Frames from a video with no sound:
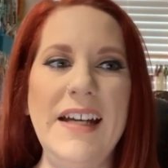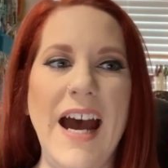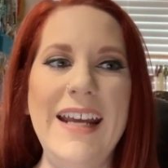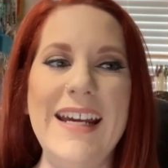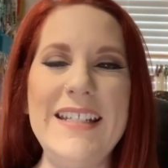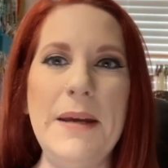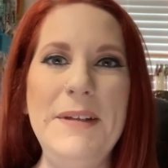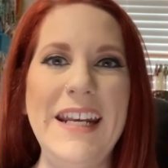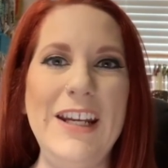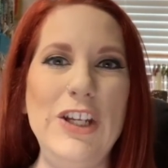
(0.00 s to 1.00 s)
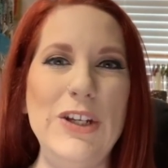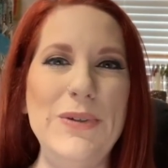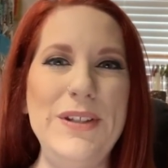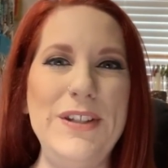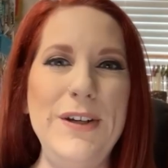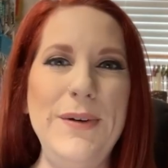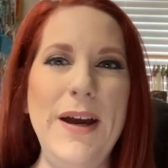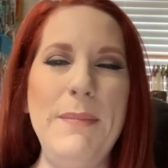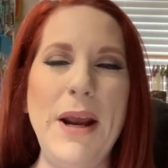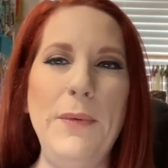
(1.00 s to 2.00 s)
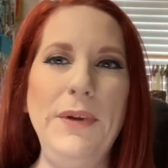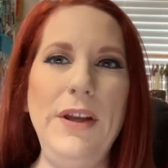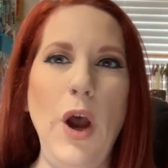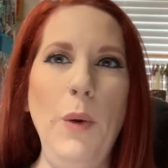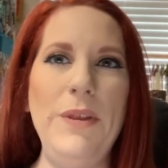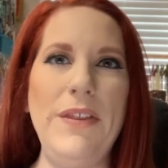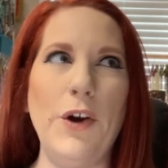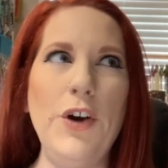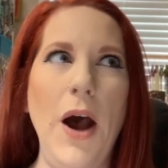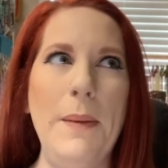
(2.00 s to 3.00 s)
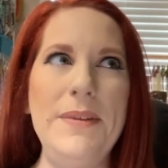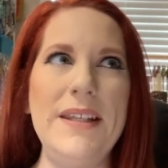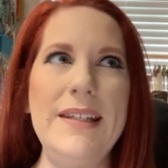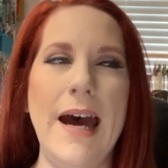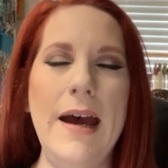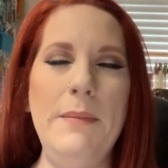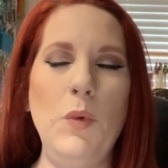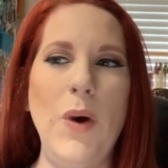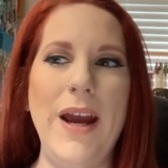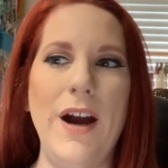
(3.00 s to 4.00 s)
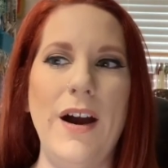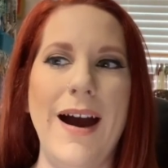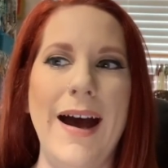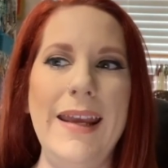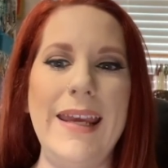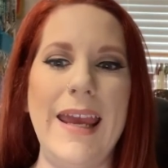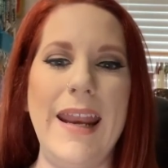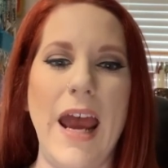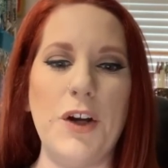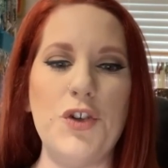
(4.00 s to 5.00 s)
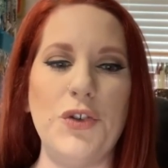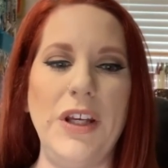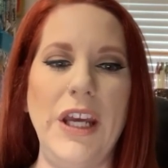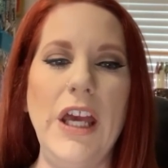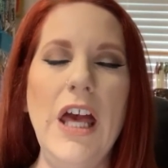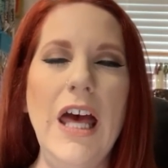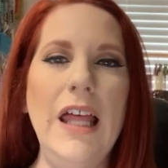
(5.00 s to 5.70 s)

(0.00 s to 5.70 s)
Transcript: I guess I'm getting used to it, but I really hope that there comes a time where I can actually